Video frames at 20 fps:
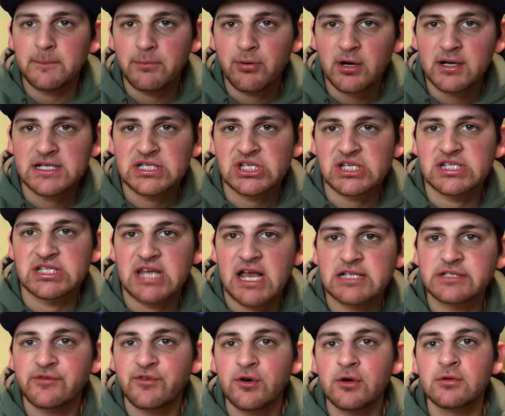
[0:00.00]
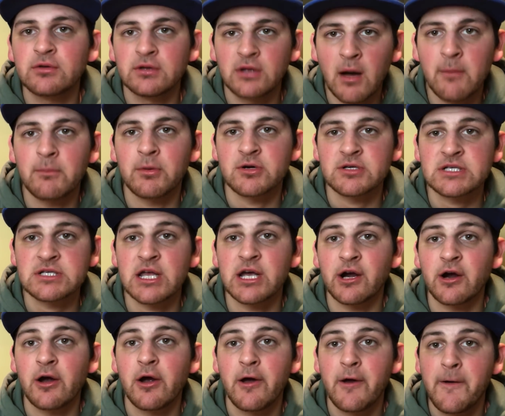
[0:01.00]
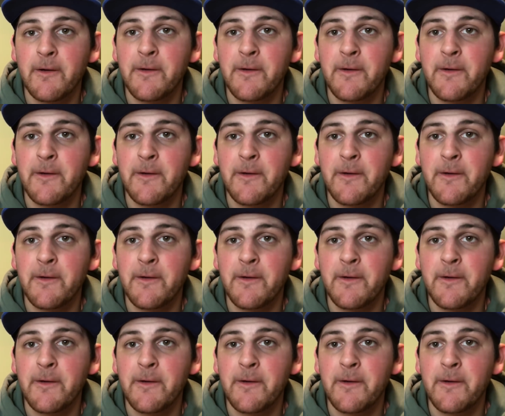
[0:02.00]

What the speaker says: Pretty successful numbers there.